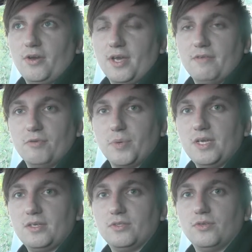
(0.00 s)
go there every
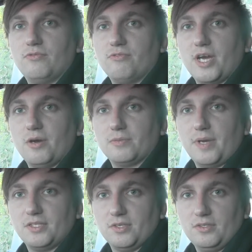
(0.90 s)
week to do 3 hours
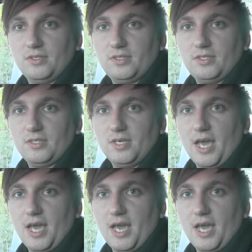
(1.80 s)
maintenance,